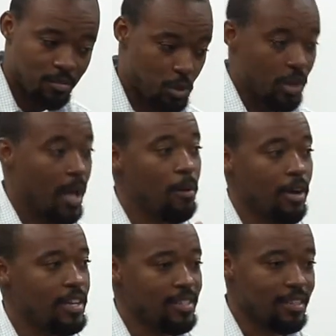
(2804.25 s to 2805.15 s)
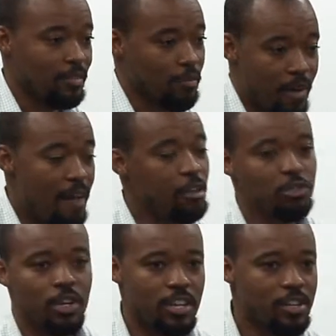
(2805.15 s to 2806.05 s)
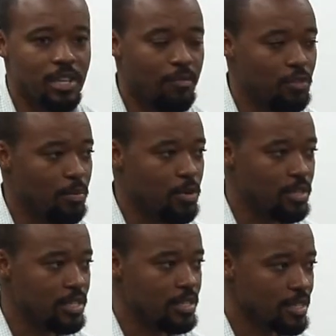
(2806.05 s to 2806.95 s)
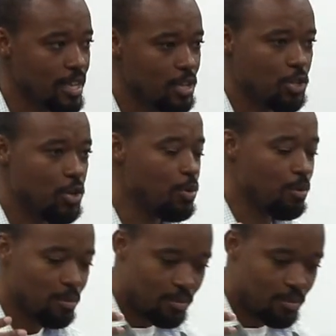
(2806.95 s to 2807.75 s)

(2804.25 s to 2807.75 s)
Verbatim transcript: talk about it 500 years after Moses. So